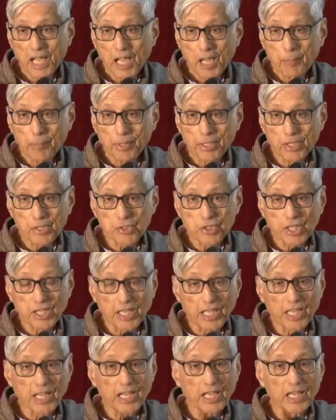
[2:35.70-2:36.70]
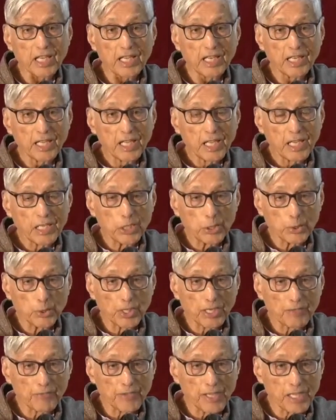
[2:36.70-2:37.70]
Because here you
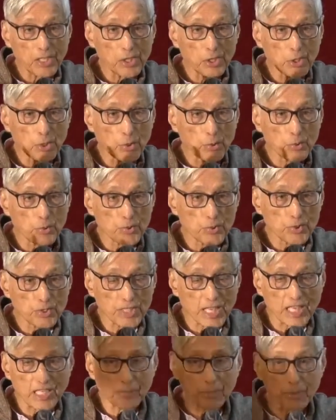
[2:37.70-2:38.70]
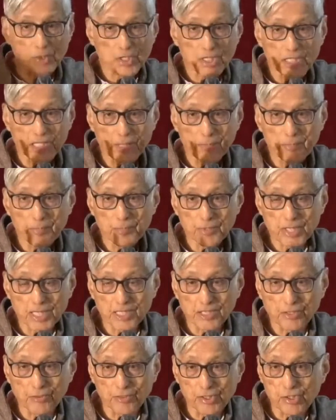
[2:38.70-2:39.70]
have Hindus and Muslims
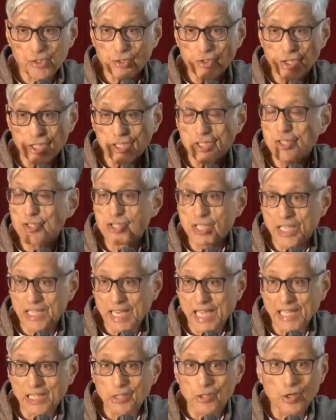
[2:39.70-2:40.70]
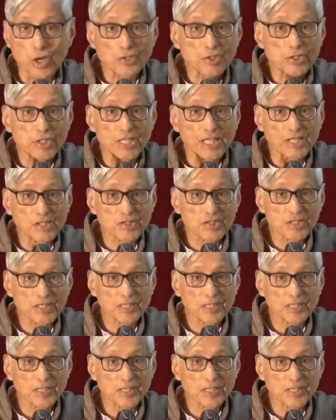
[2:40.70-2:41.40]
and Christians and agnostics,